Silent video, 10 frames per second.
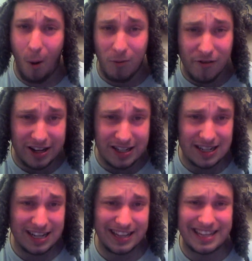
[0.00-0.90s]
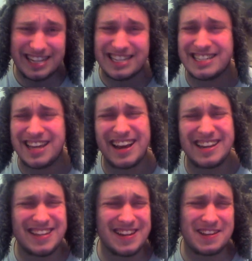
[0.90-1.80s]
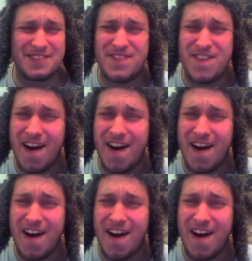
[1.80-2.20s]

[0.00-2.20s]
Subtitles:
Obviously the sexiest